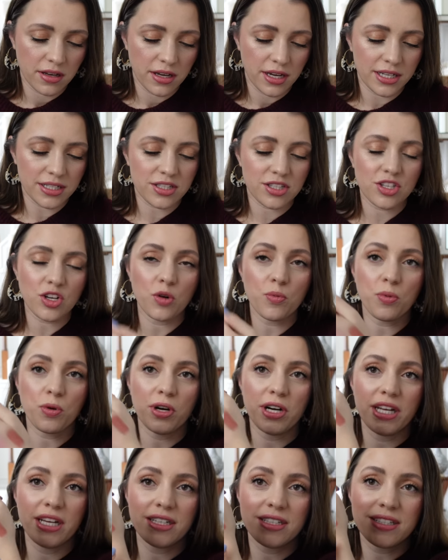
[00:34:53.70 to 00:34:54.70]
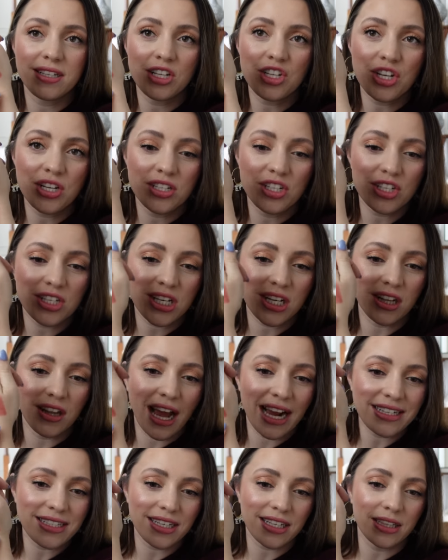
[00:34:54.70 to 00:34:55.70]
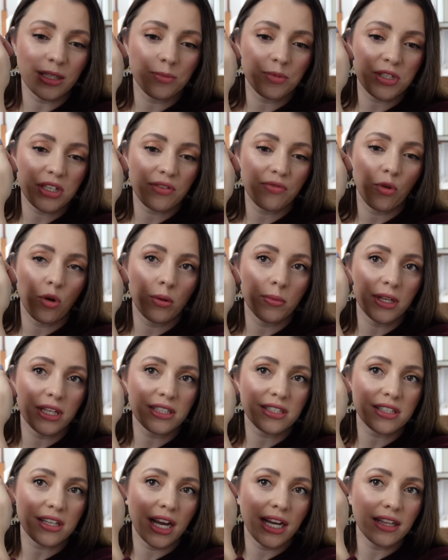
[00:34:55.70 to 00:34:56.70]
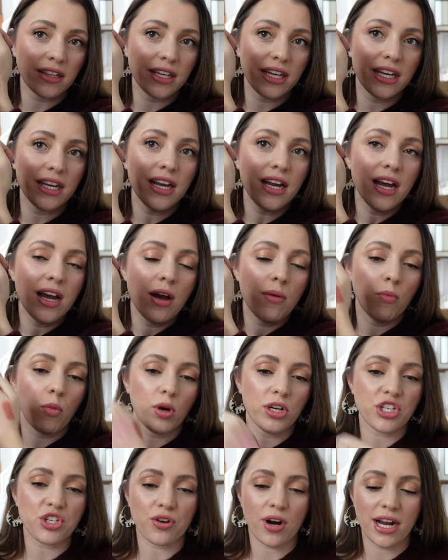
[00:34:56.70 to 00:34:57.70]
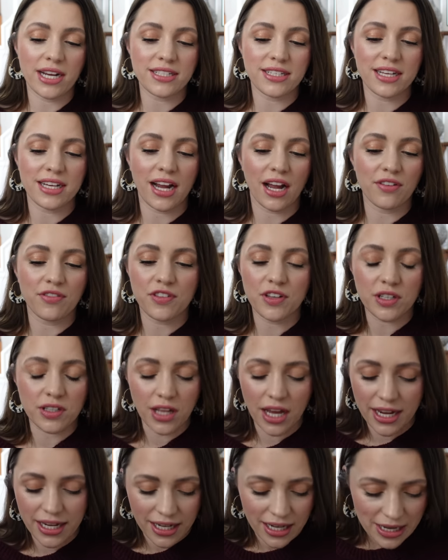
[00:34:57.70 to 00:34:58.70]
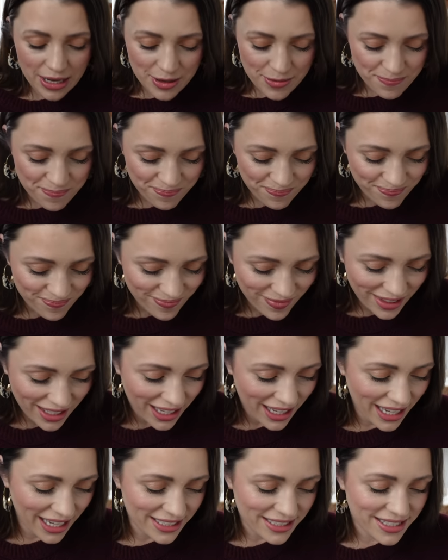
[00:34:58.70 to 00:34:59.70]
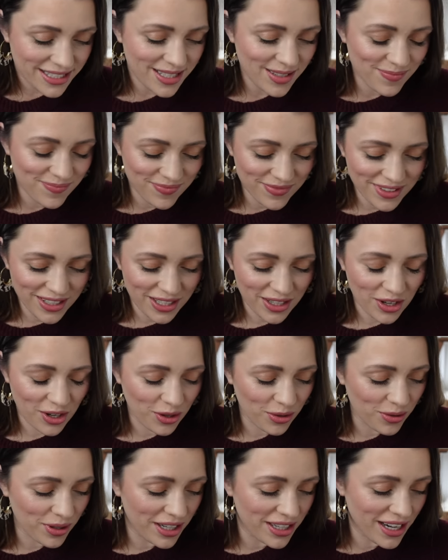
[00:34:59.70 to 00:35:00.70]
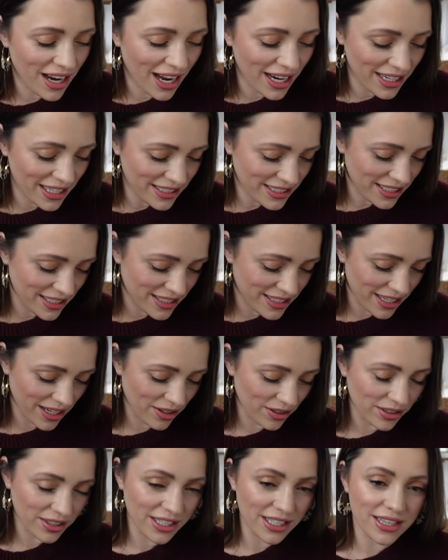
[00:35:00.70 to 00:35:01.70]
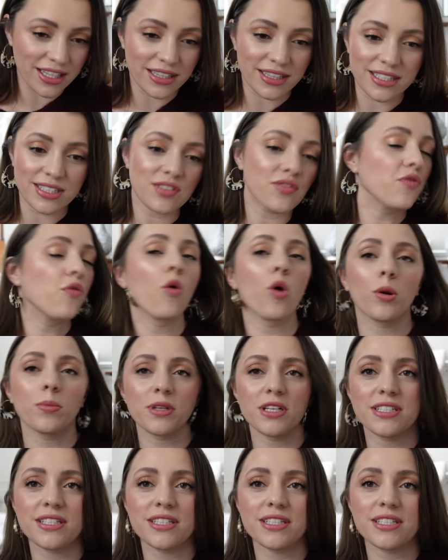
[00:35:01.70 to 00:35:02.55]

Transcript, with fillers: It's so pretty. It's such a just classic lipstick formula, slightly moisturizing. I feel like it's, you know, not necessarily that this formula